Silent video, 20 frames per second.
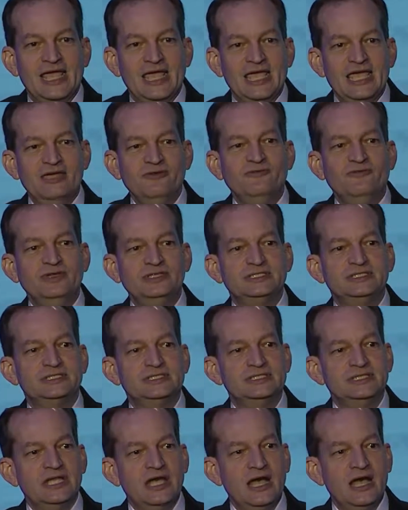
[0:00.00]
If
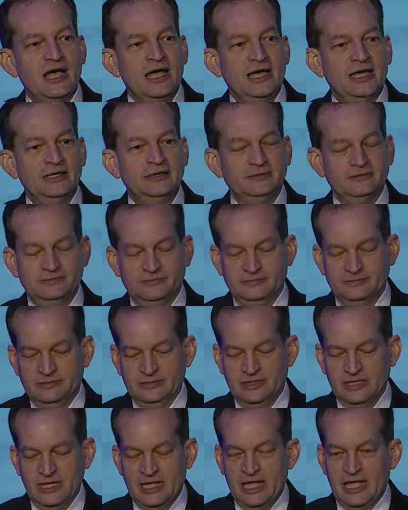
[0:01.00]
it's not,
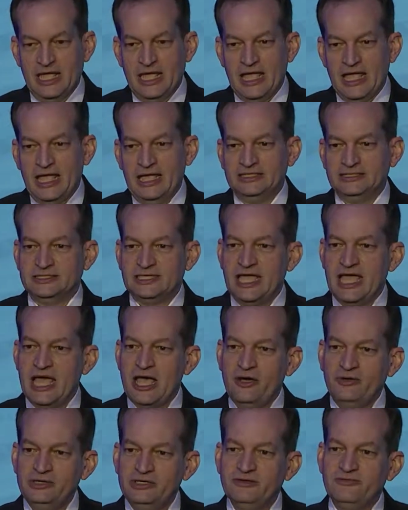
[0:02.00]
as
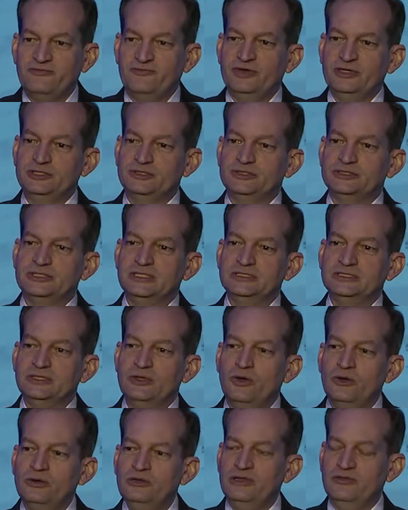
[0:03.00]
county officials, as
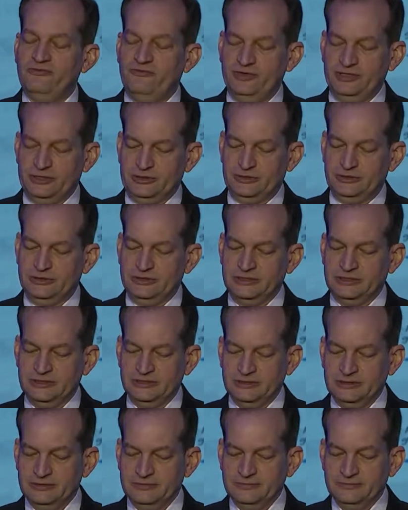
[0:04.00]
local officials,
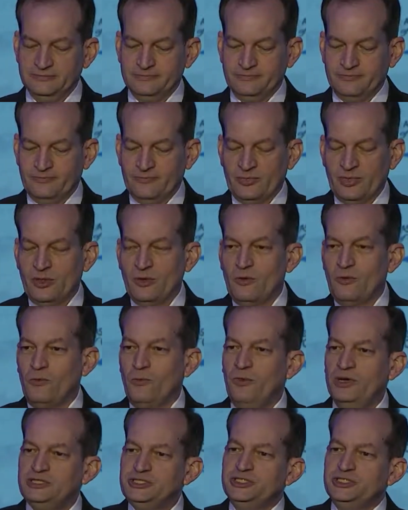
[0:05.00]
what